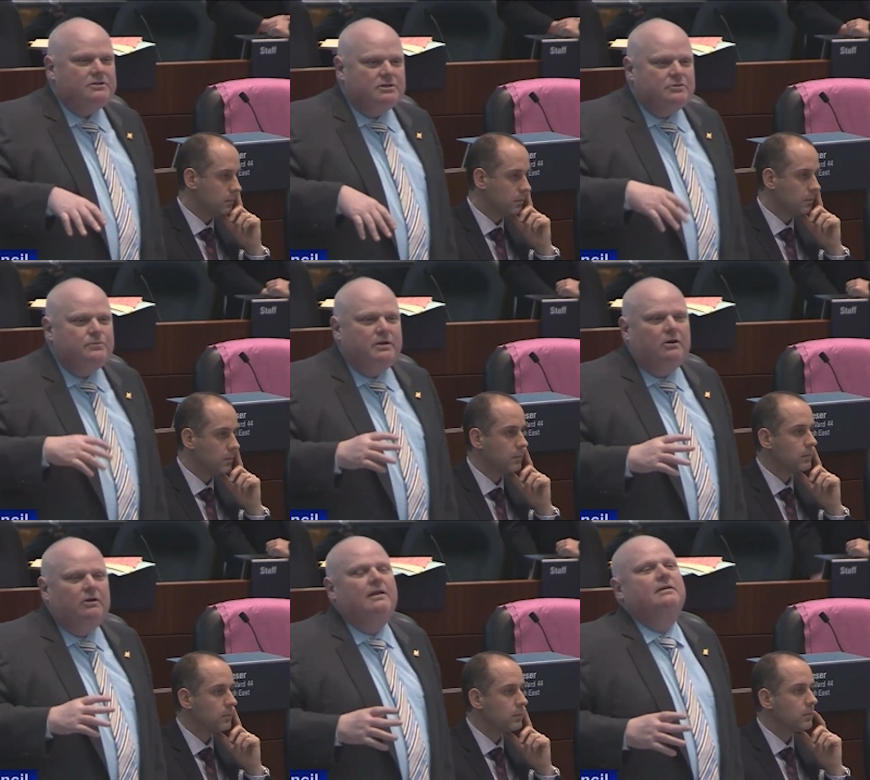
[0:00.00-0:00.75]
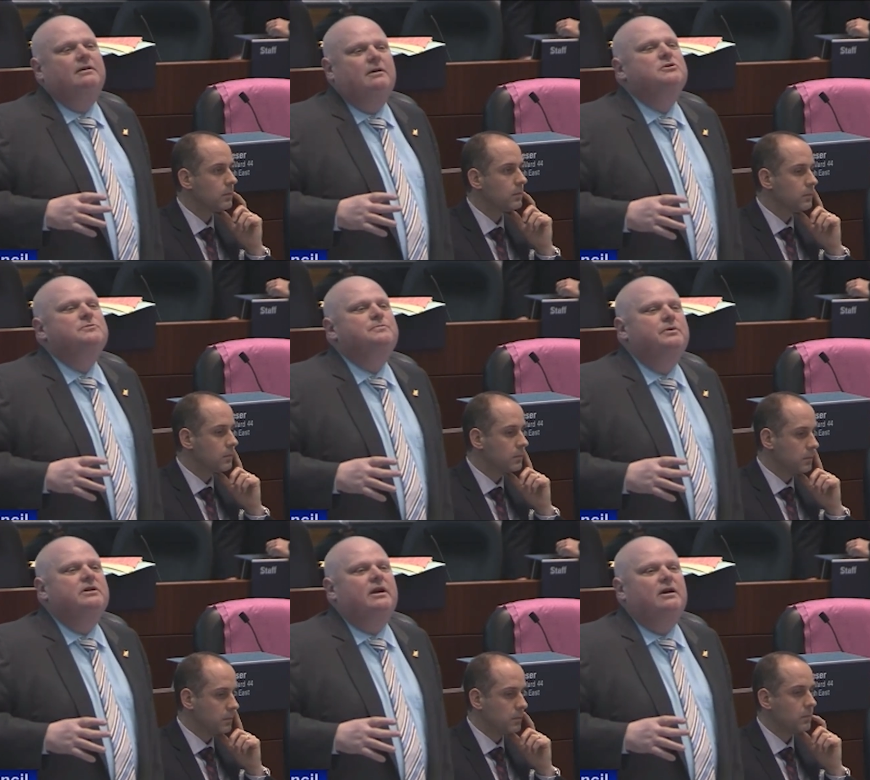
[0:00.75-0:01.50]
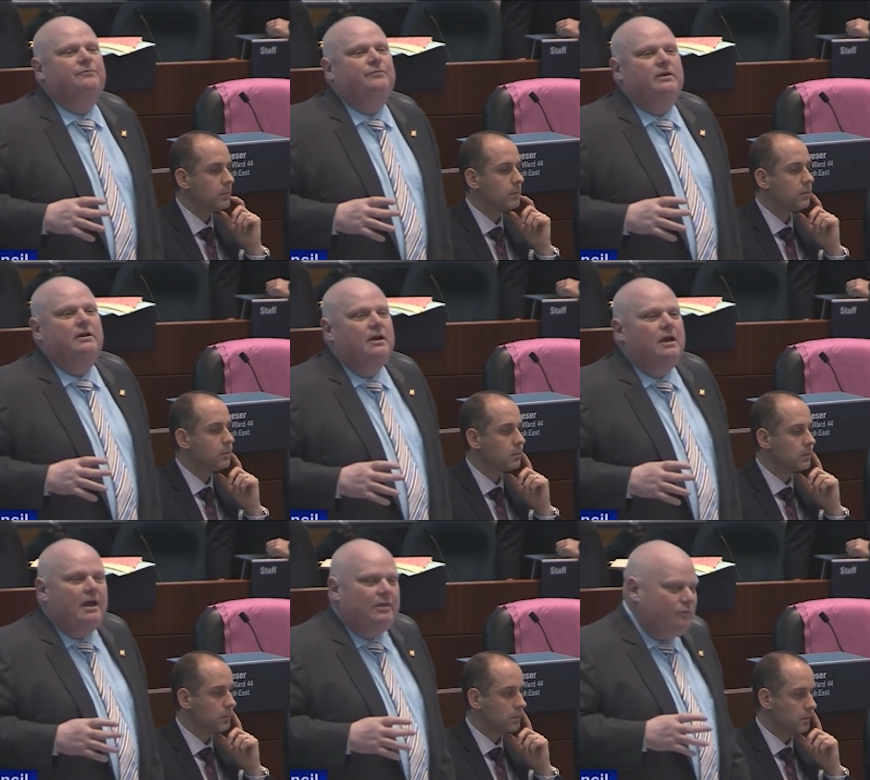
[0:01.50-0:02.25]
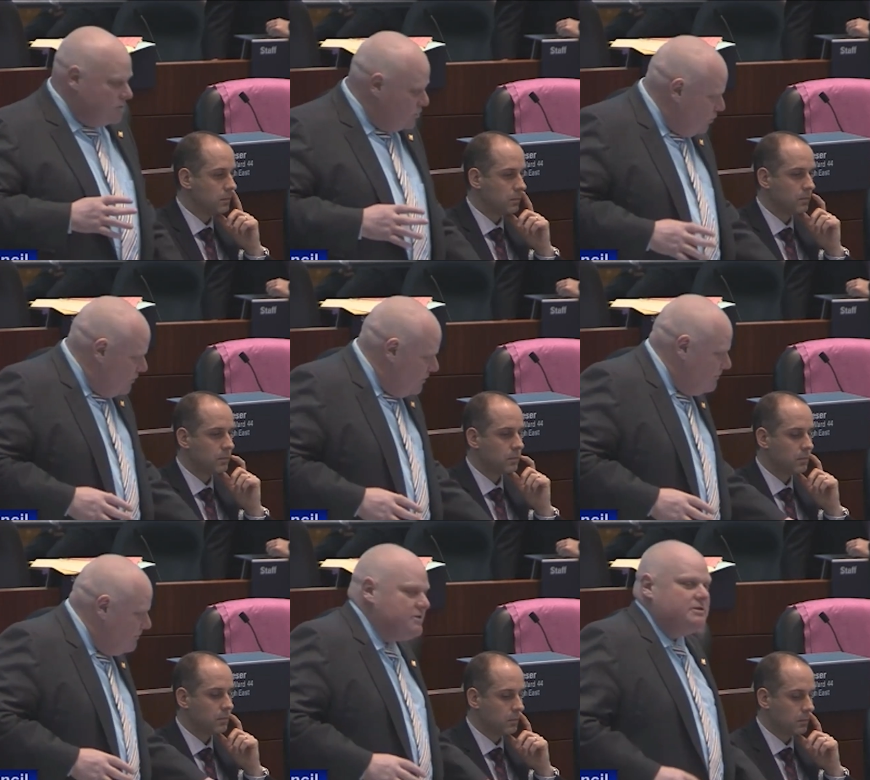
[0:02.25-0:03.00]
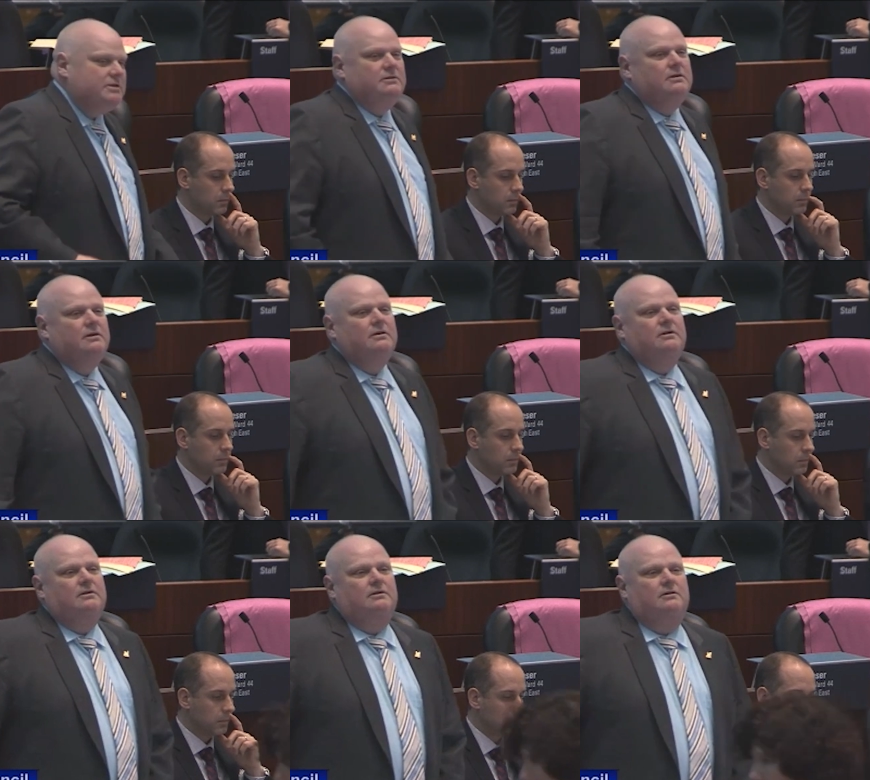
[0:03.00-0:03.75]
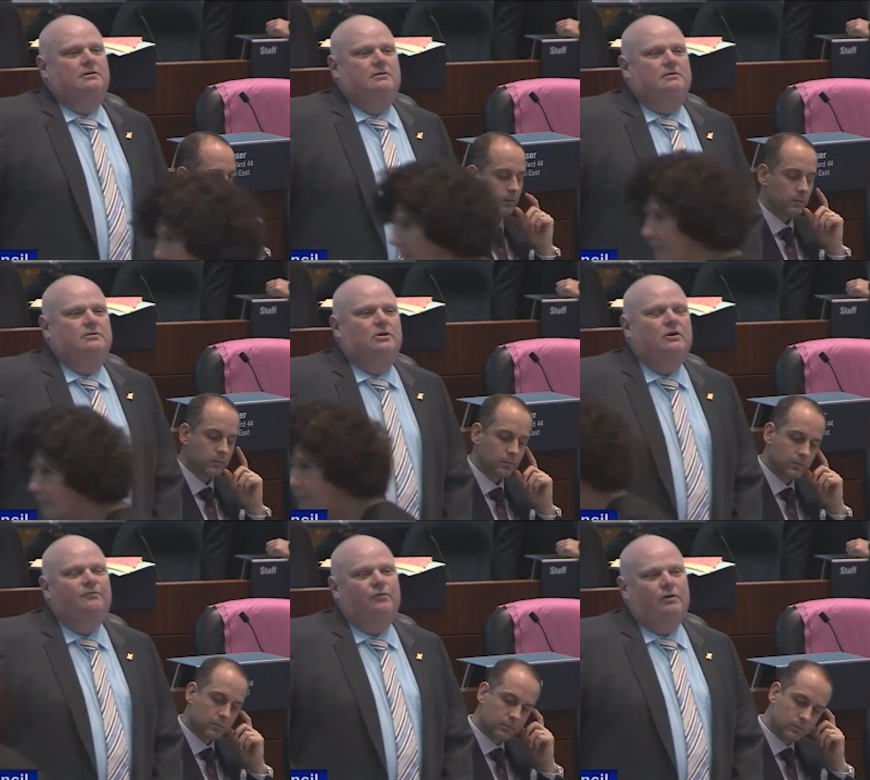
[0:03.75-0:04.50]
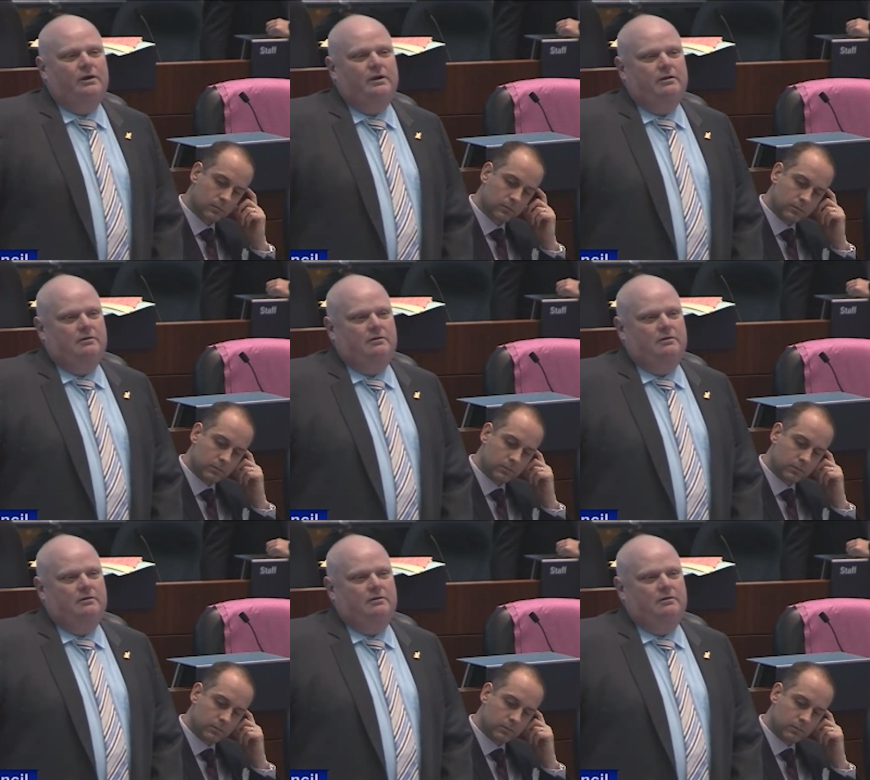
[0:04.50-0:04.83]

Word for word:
Speaker 1: we look at the numbers pretty carefully, and there was no numbers to look for here.